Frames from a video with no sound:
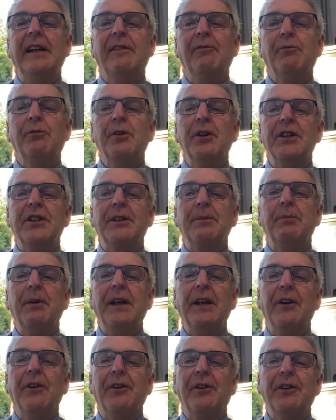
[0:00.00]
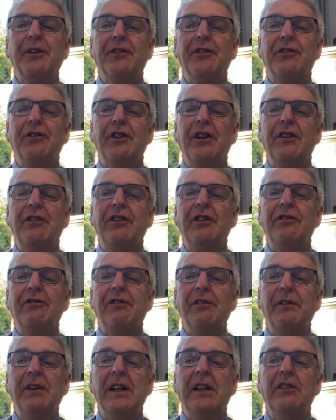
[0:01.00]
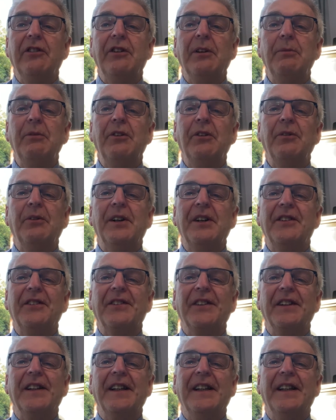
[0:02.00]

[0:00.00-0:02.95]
of worshiping God as Jesus reveals him to us?